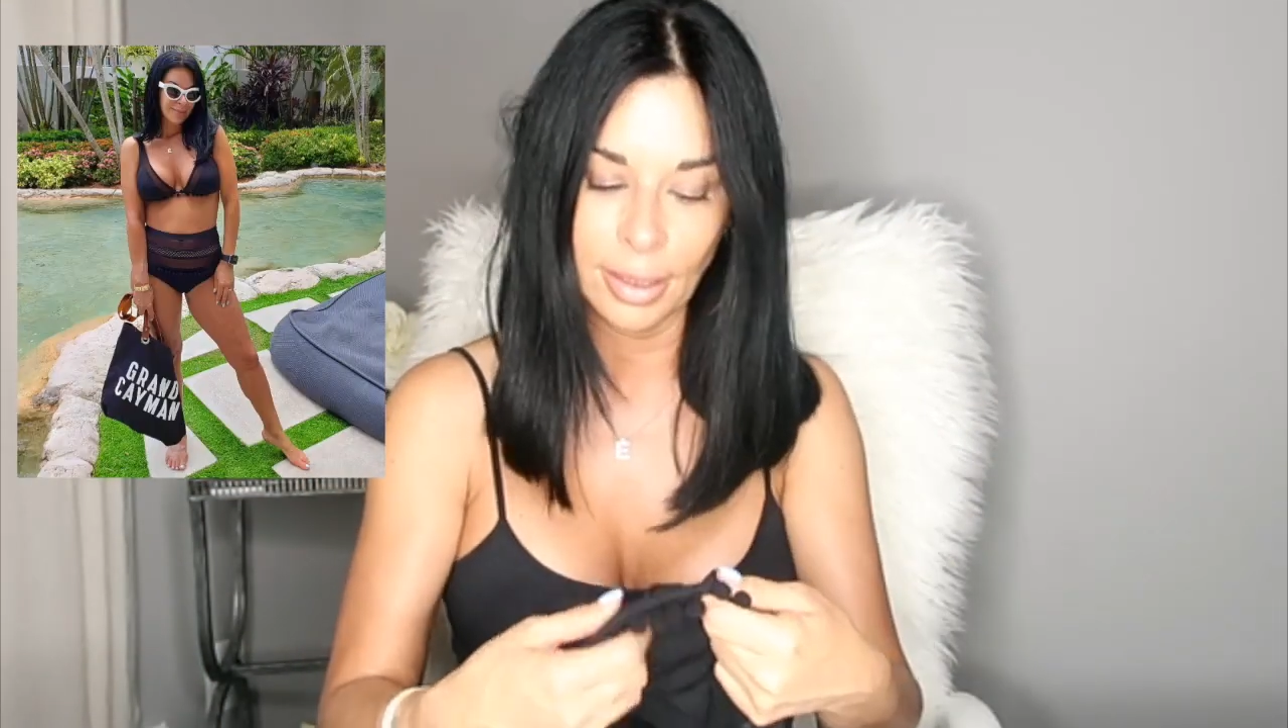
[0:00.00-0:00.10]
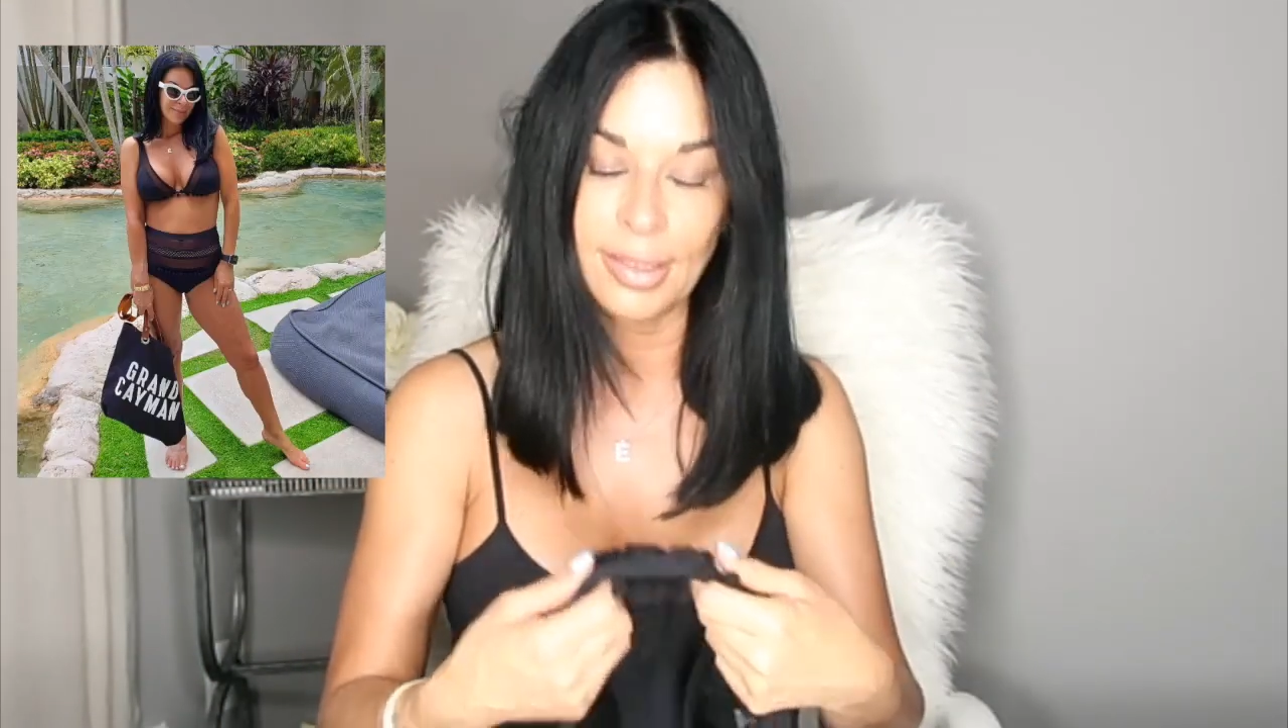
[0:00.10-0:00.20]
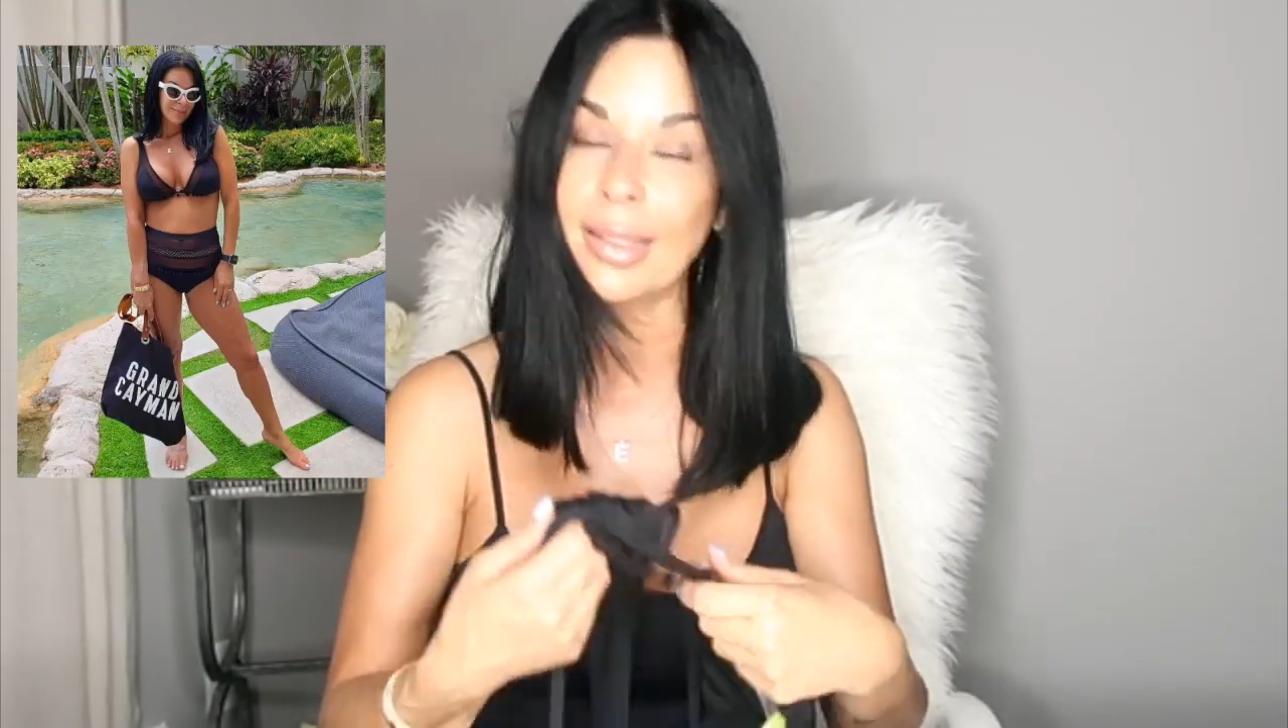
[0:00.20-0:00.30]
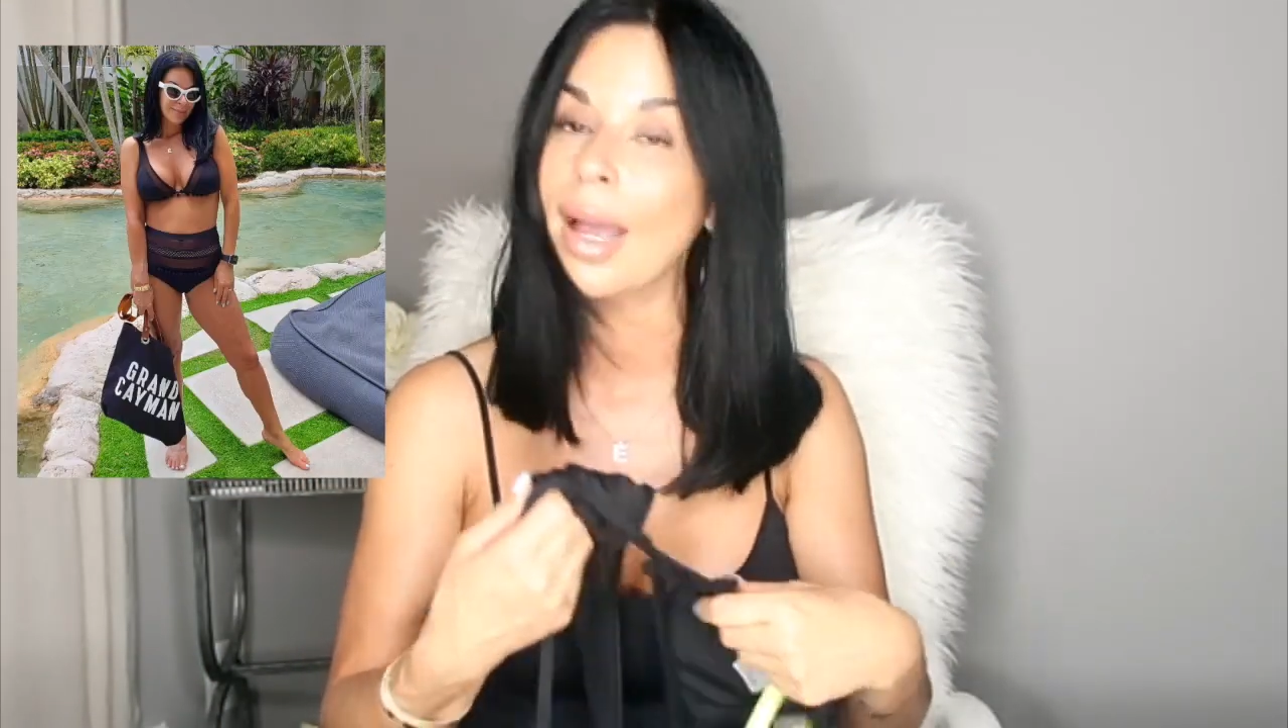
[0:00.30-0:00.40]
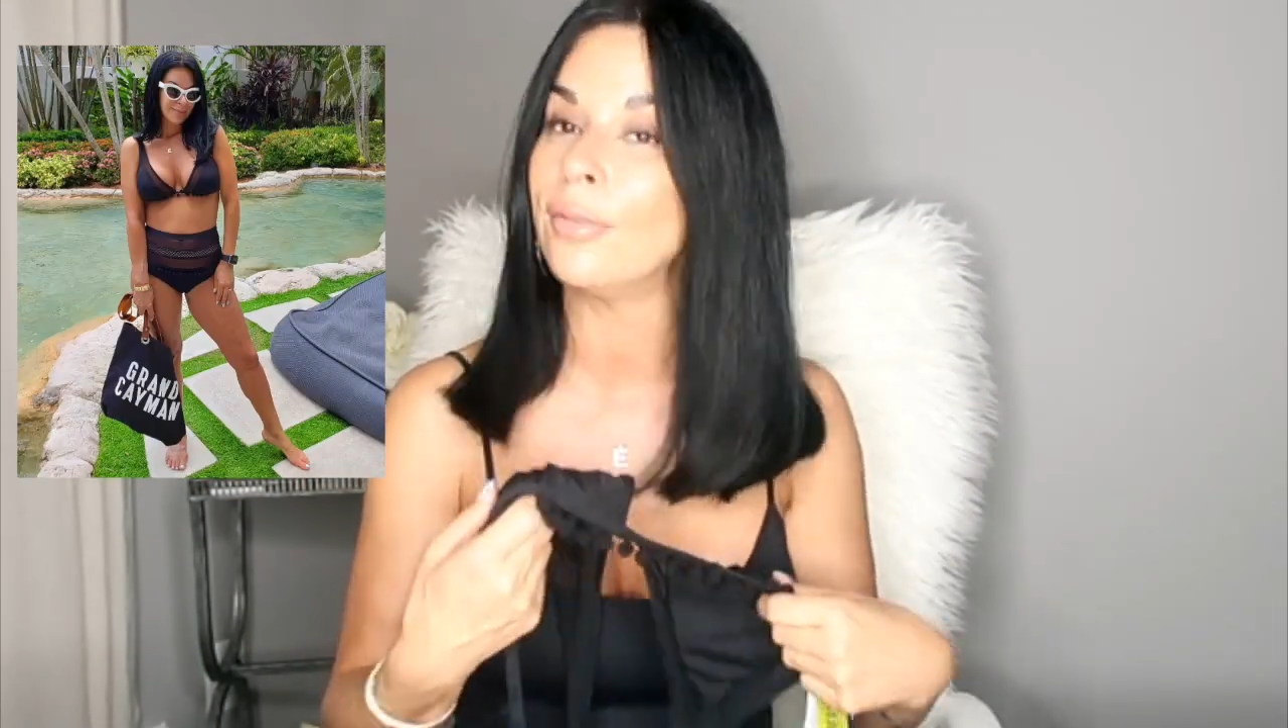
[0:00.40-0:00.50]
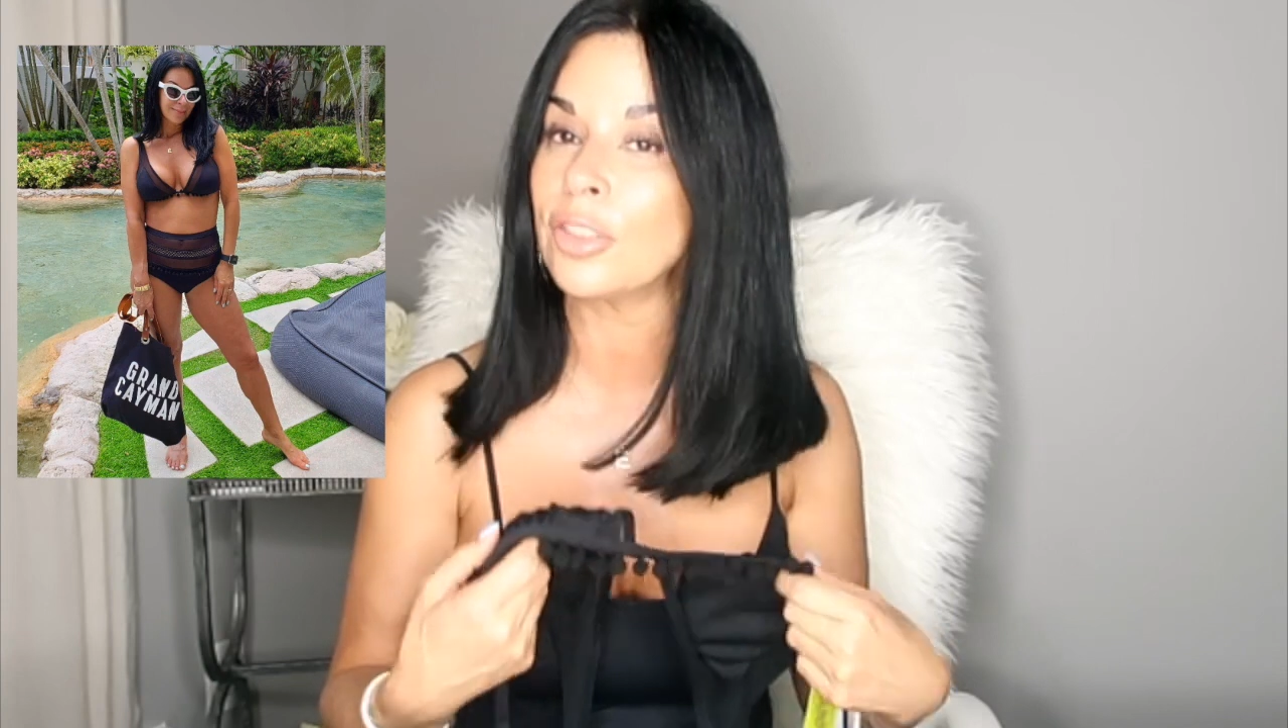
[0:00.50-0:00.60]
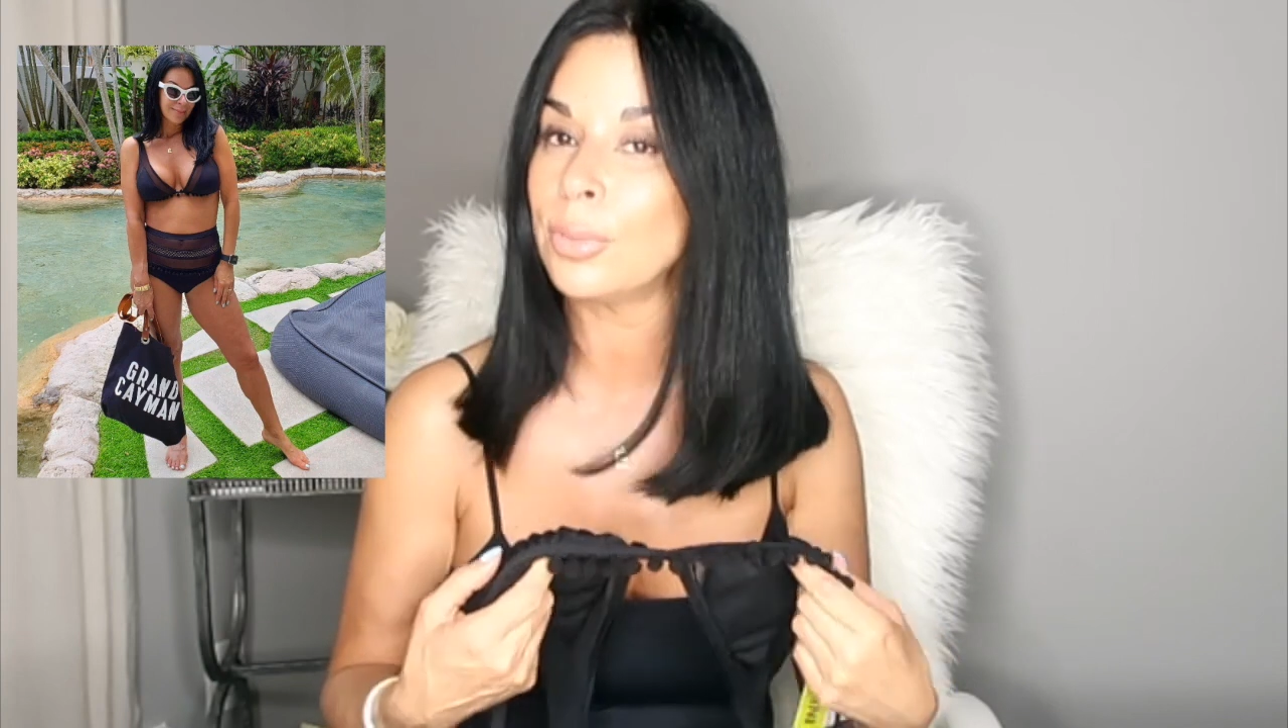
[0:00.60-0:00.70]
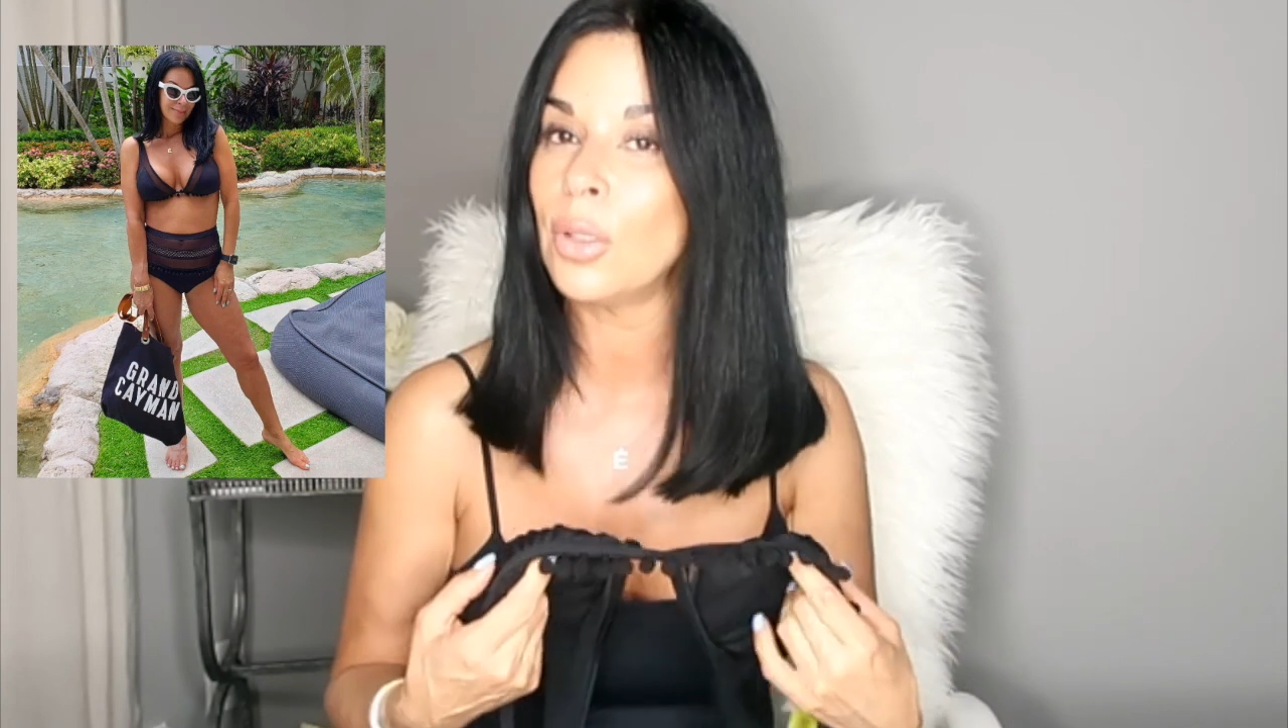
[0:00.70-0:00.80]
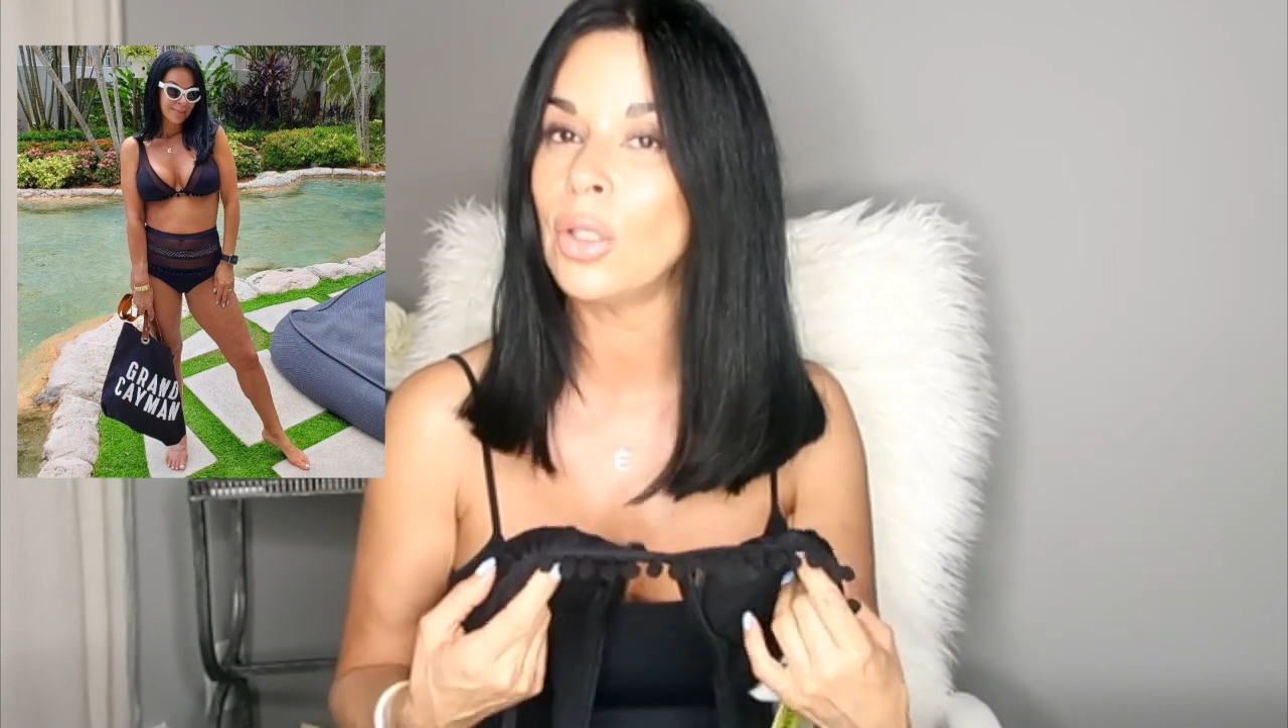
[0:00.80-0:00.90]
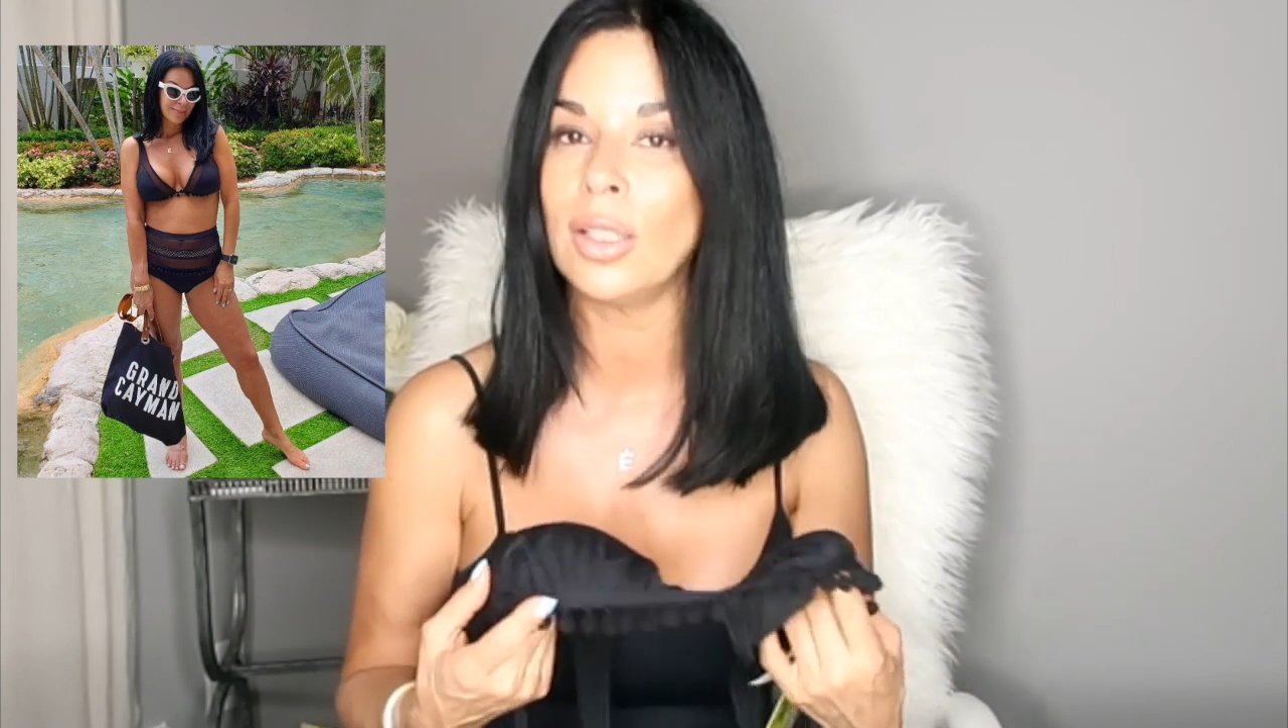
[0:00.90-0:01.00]
It's
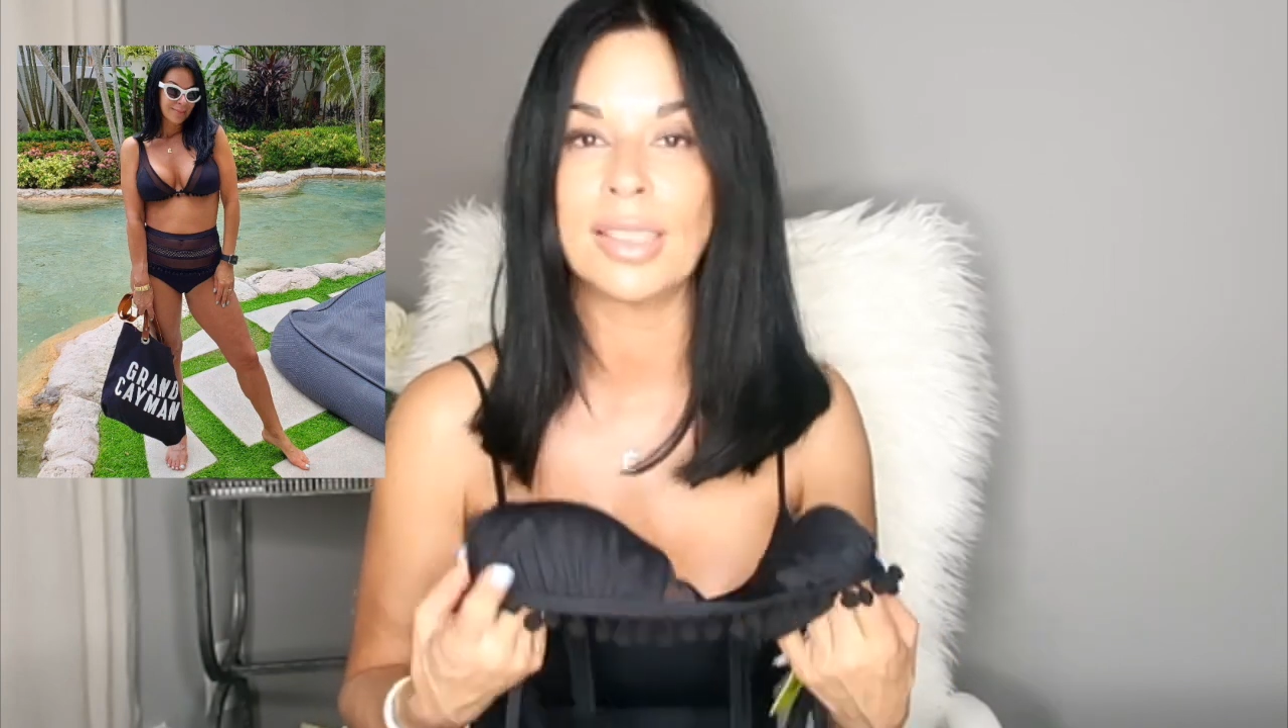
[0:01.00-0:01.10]
comfortable,